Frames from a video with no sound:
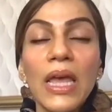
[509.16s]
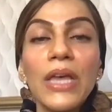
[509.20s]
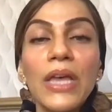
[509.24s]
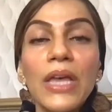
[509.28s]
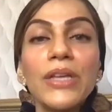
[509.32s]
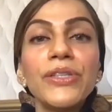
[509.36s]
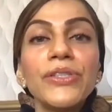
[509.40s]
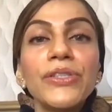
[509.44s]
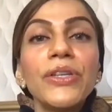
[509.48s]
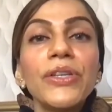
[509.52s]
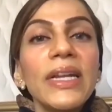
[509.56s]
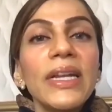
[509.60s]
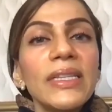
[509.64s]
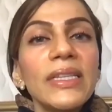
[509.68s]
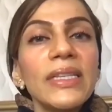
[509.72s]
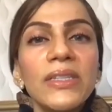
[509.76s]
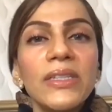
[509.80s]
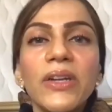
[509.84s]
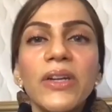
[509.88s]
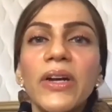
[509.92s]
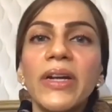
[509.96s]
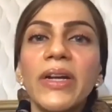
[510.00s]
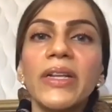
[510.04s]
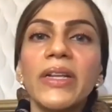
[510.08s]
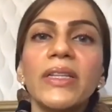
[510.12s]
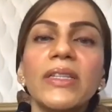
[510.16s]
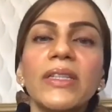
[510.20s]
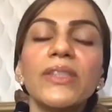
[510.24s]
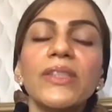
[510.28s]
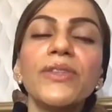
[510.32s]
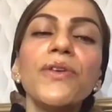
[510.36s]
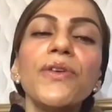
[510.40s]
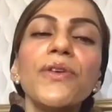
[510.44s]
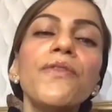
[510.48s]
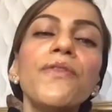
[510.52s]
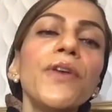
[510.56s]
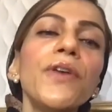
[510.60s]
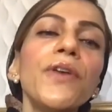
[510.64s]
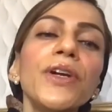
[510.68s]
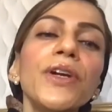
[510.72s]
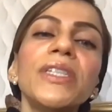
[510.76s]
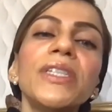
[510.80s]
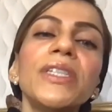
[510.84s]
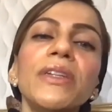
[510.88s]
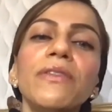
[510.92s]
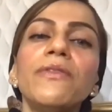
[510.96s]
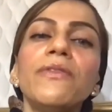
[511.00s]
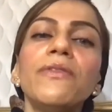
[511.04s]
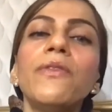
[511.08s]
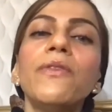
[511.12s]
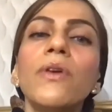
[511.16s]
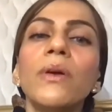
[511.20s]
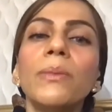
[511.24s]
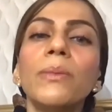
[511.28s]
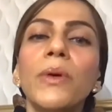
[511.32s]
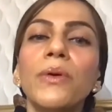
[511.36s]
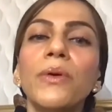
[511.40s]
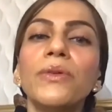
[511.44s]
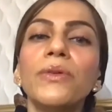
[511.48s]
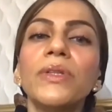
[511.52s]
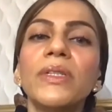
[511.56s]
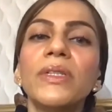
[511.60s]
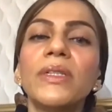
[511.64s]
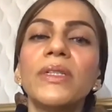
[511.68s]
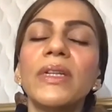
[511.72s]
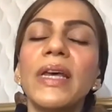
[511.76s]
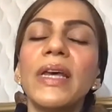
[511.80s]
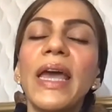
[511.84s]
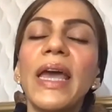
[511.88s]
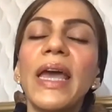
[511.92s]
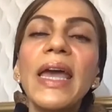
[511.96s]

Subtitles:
So let's start. So first and foremost,